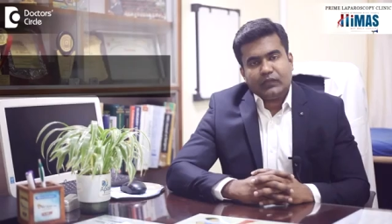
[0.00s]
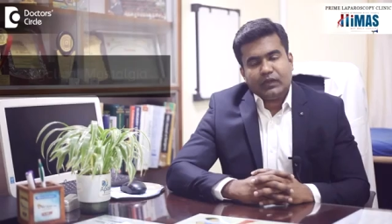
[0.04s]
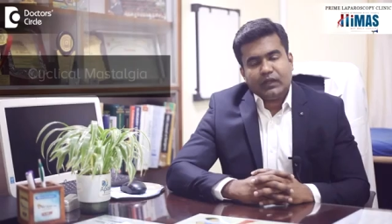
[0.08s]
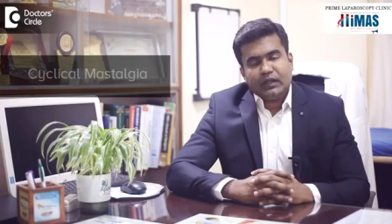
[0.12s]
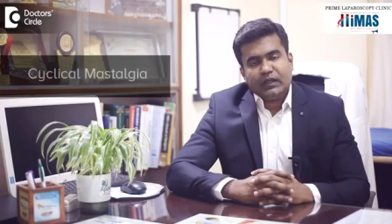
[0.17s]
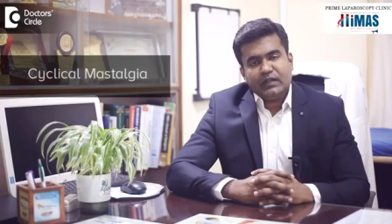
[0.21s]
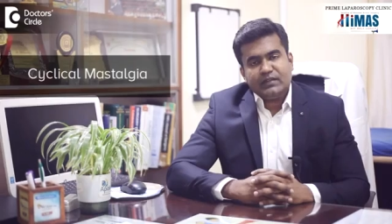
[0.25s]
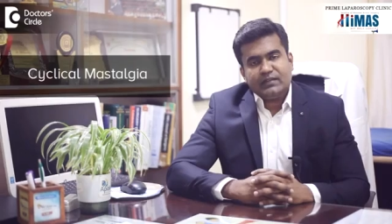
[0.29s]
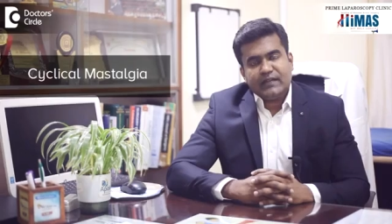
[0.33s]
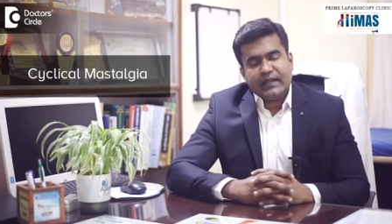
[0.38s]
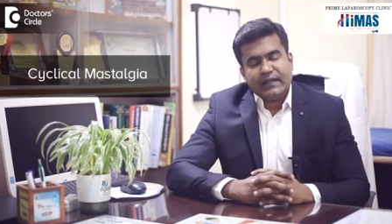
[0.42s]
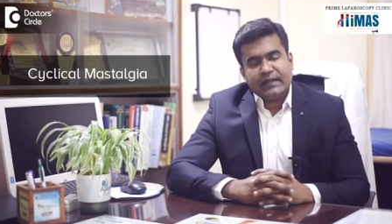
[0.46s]

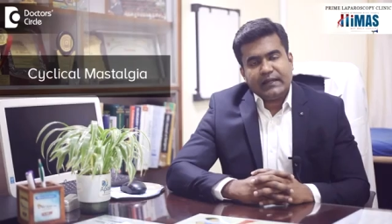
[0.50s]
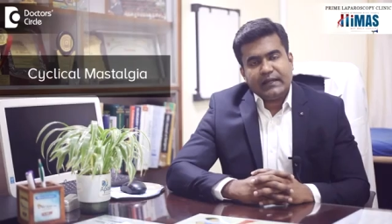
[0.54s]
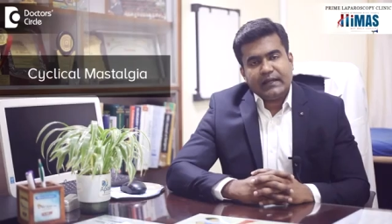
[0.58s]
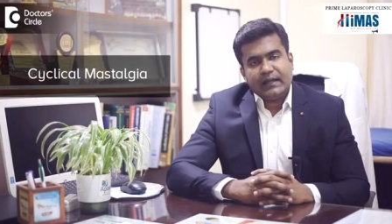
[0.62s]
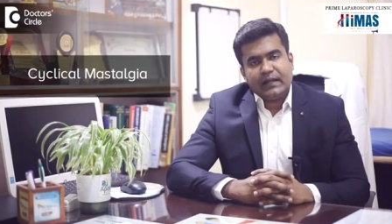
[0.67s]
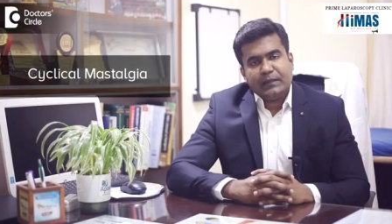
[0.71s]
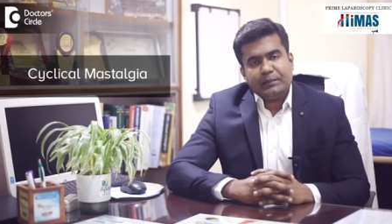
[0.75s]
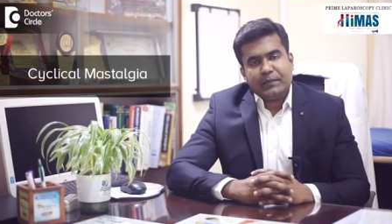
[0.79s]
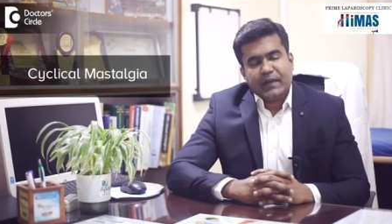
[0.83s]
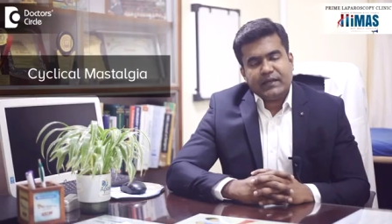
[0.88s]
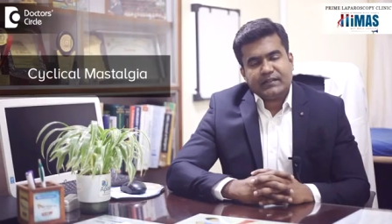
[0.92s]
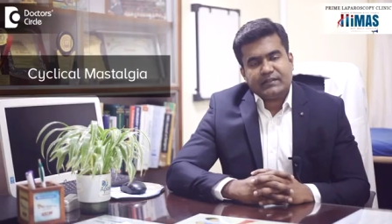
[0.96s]
In
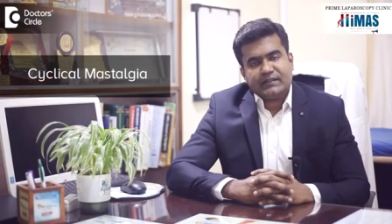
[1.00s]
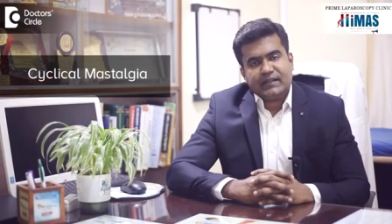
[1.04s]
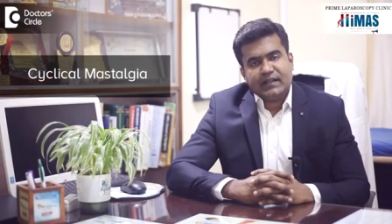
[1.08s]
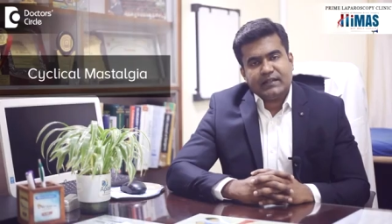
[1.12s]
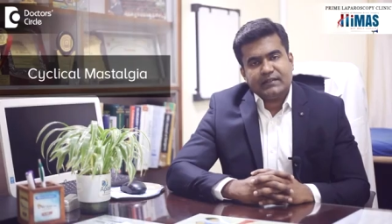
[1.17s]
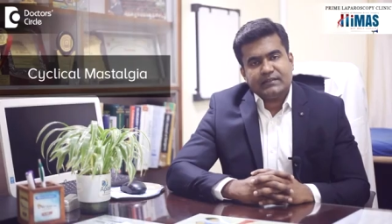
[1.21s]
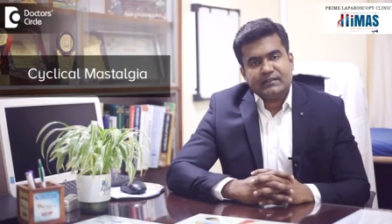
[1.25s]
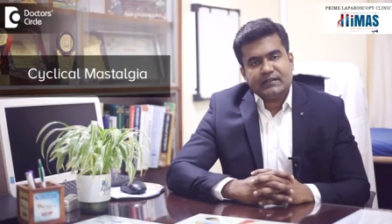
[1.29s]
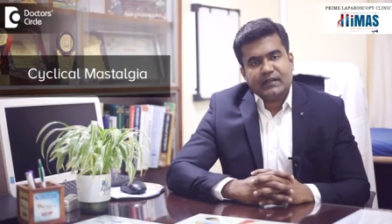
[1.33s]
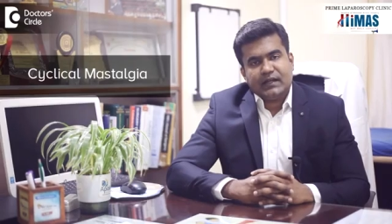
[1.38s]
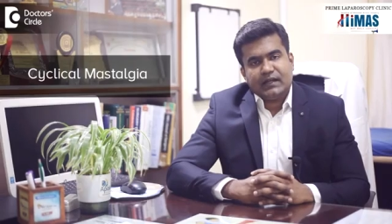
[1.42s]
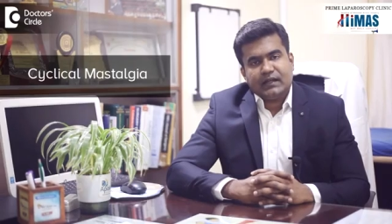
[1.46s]
cyclical
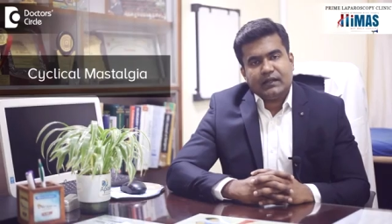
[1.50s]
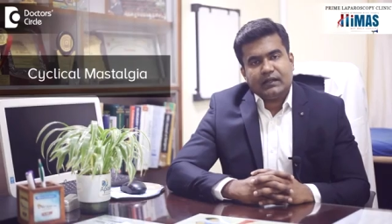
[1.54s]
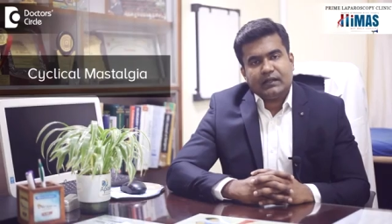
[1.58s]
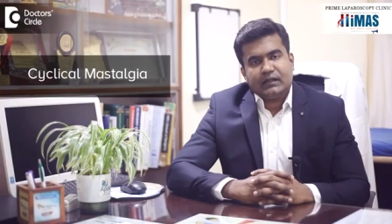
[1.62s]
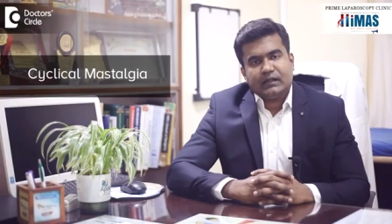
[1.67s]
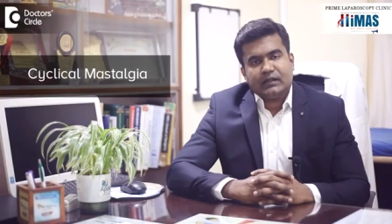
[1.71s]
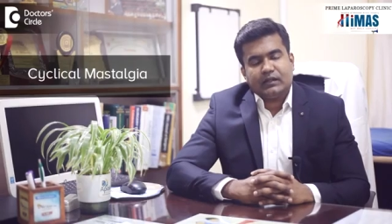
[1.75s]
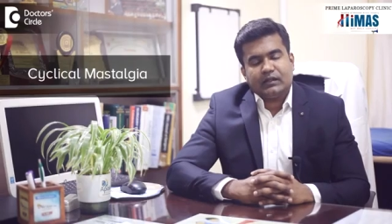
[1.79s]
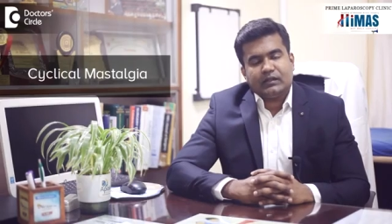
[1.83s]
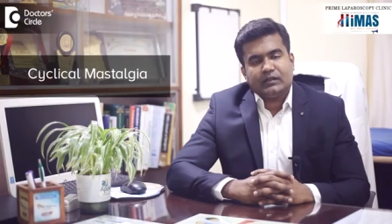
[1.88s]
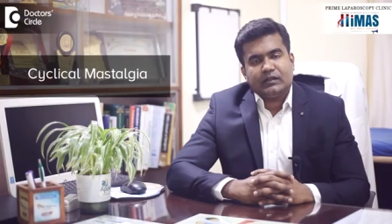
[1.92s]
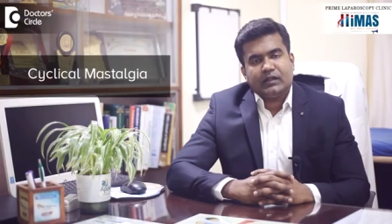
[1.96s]
mastalgia,
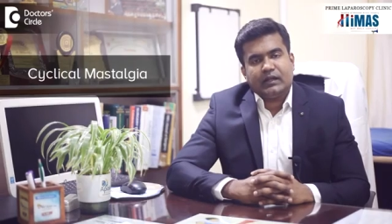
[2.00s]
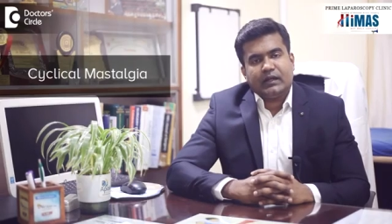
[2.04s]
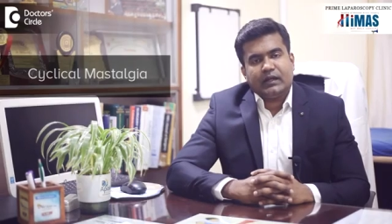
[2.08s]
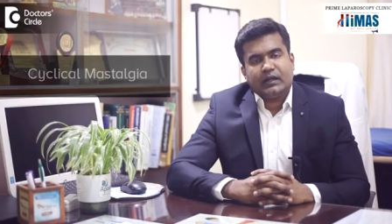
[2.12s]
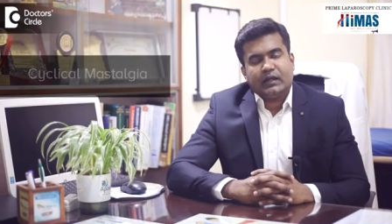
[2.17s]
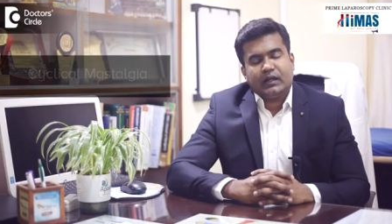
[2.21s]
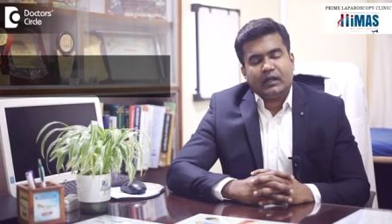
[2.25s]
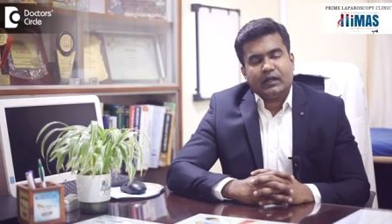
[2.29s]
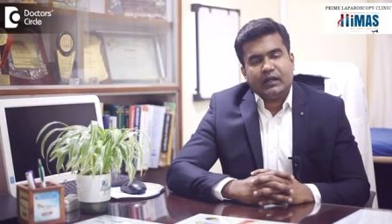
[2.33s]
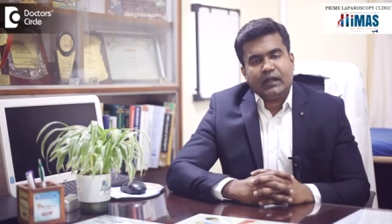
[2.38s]
the